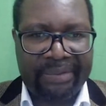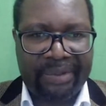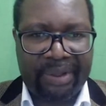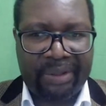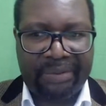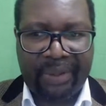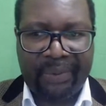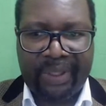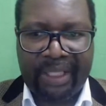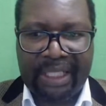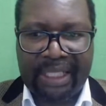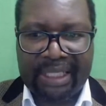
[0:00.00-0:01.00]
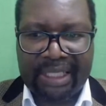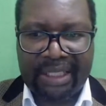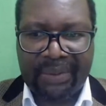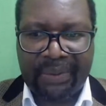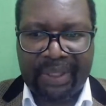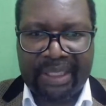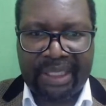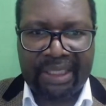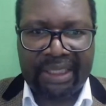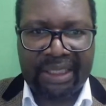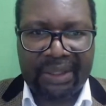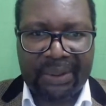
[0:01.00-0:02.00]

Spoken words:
for the frequently asked questions,